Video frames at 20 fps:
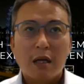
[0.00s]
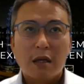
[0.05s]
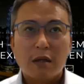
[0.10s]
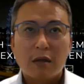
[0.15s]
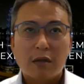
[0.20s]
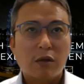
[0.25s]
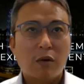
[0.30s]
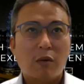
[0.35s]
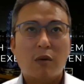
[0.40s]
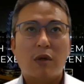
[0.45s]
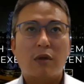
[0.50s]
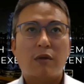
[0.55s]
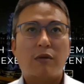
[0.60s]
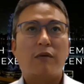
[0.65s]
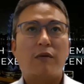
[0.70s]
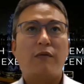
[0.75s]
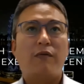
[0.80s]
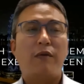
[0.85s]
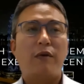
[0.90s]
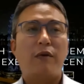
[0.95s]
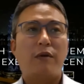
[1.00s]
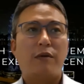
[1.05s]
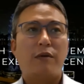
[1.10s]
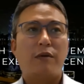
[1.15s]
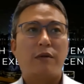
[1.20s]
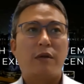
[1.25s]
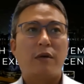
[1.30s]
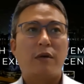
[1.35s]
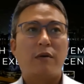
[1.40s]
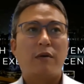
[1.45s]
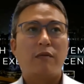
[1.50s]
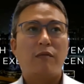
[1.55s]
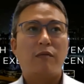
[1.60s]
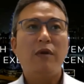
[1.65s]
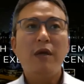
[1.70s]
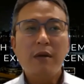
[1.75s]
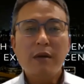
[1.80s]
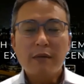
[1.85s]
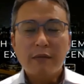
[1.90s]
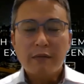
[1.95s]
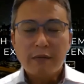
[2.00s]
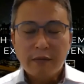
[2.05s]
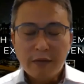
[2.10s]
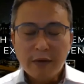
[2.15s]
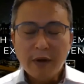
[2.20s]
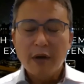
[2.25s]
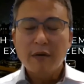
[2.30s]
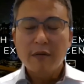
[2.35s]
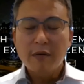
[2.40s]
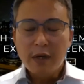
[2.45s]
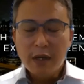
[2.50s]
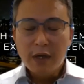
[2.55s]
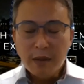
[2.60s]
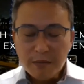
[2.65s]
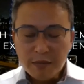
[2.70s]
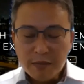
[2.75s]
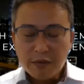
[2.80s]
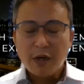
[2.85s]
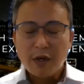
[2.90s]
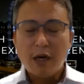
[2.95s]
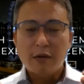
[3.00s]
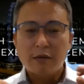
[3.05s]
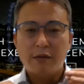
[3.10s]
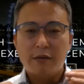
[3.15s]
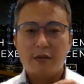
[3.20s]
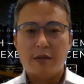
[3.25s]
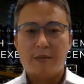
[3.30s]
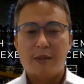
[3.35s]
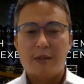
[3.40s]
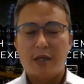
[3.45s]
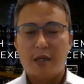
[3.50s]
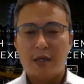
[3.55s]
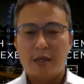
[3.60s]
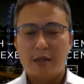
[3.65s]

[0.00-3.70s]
so on and so forth. We very proudly